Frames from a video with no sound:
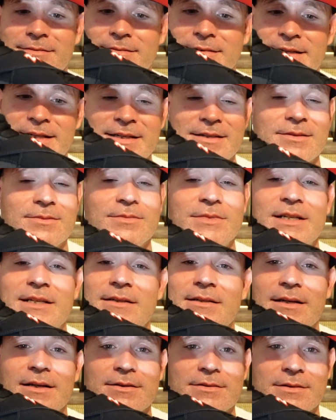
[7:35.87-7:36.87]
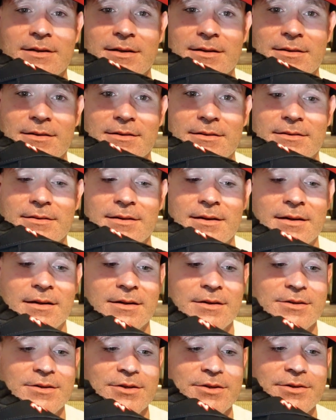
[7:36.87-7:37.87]
get some details on
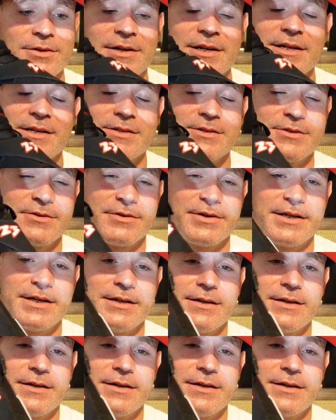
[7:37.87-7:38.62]
it. Do your history.